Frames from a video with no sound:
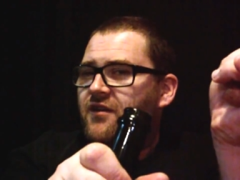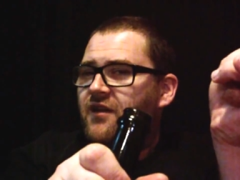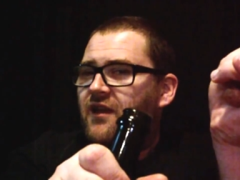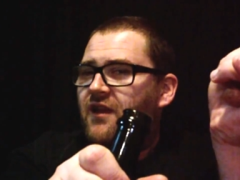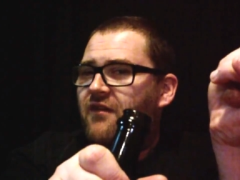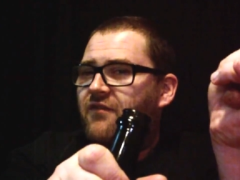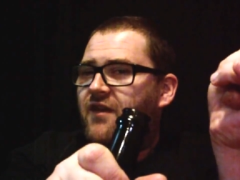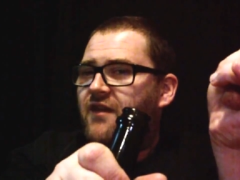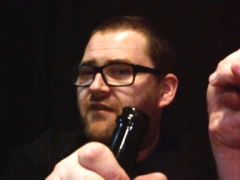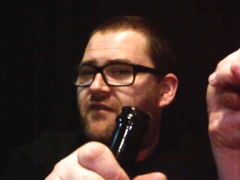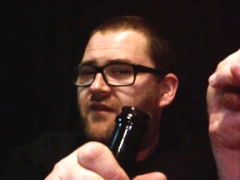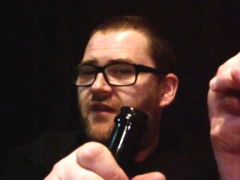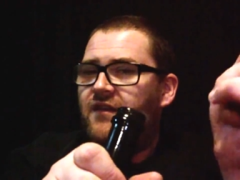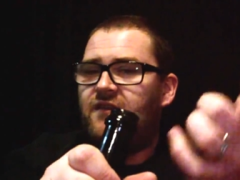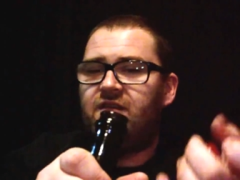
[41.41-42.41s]
gotta love that
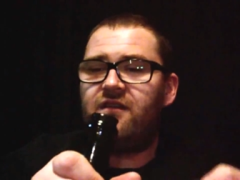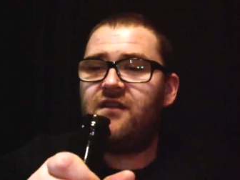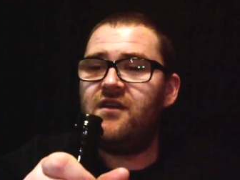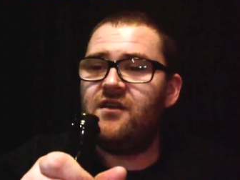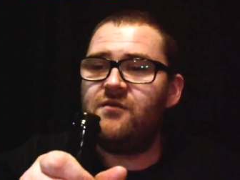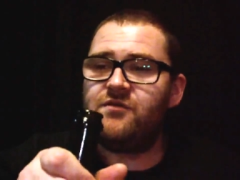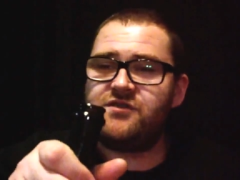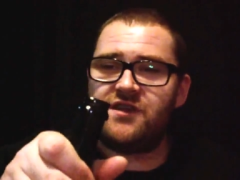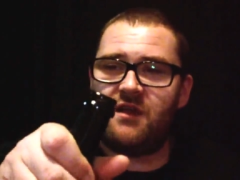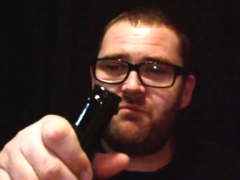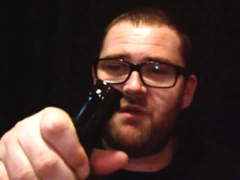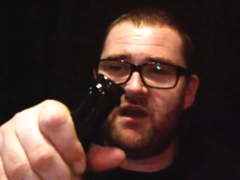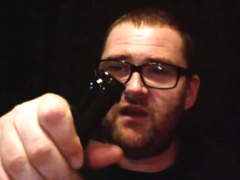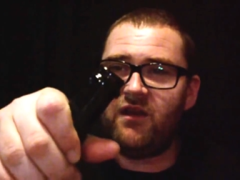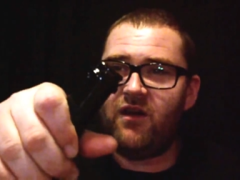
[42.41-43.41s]
sound. Wish I
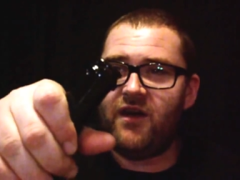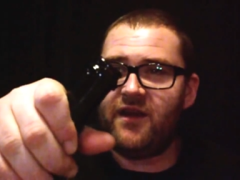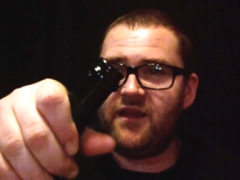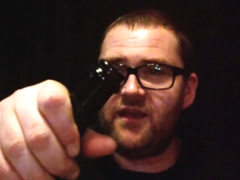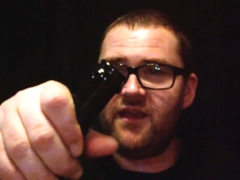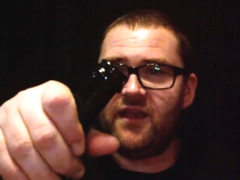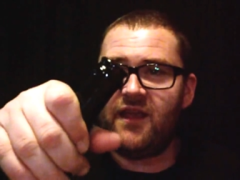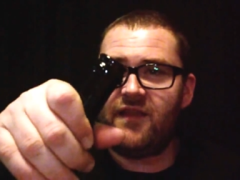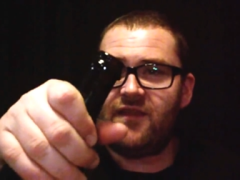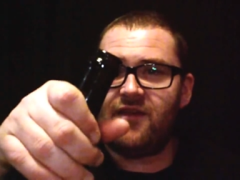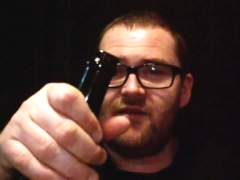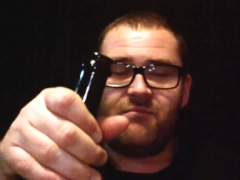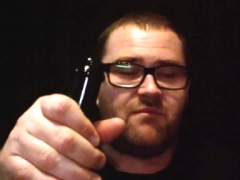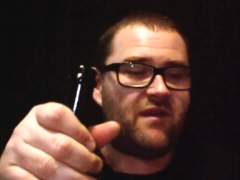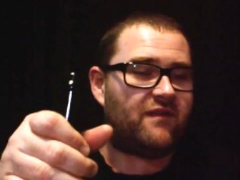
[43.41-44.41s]
had better lighting, you get
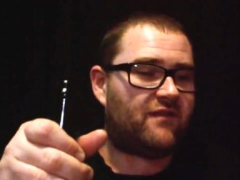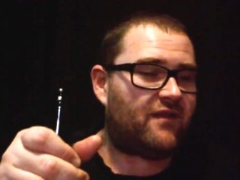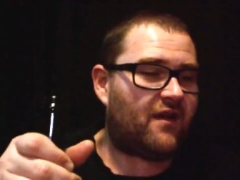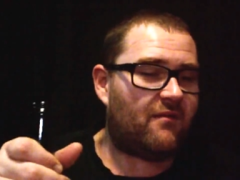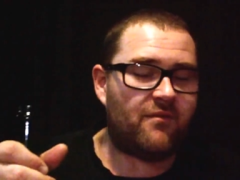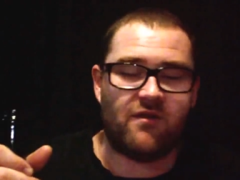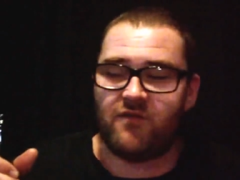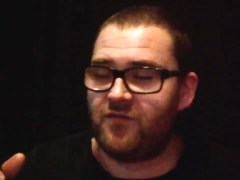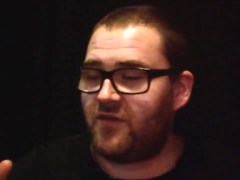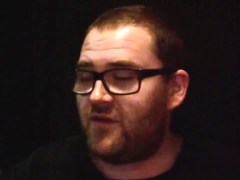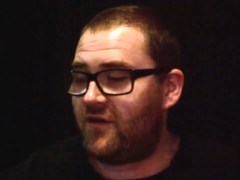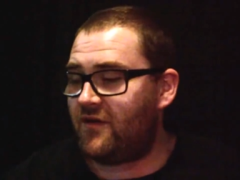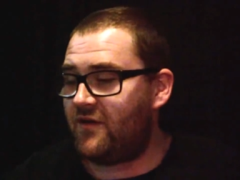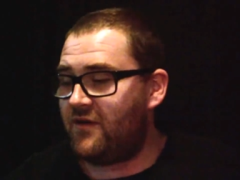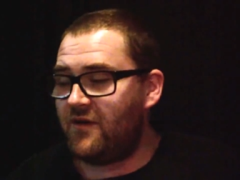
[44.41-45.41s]
the mist coming off
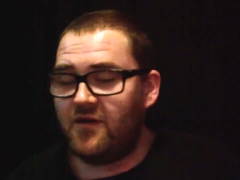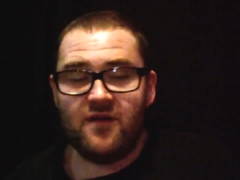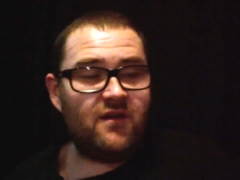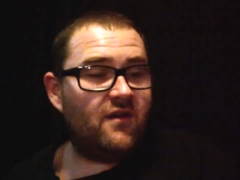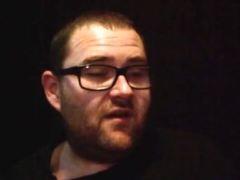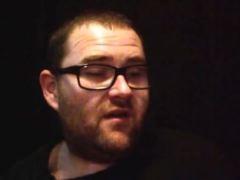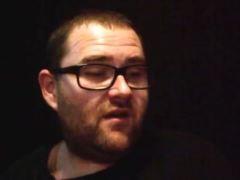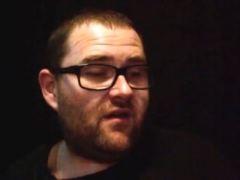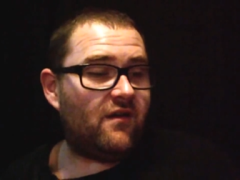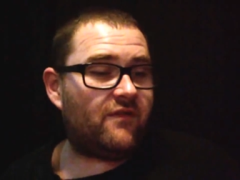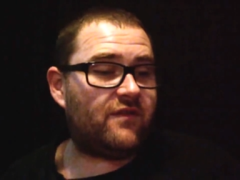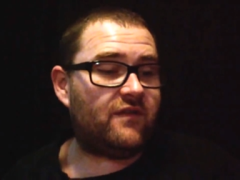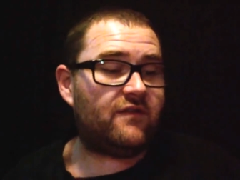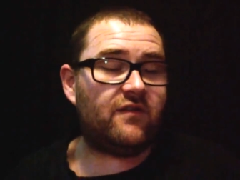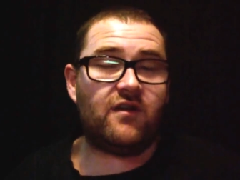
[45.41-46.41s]
the
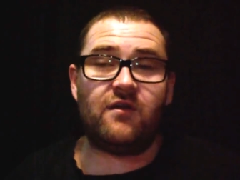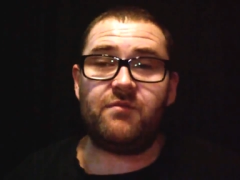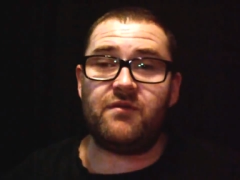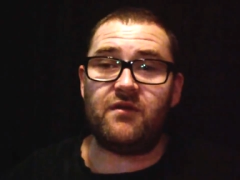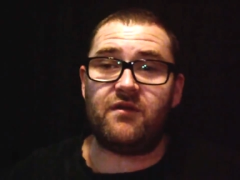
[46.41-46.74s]
off the top.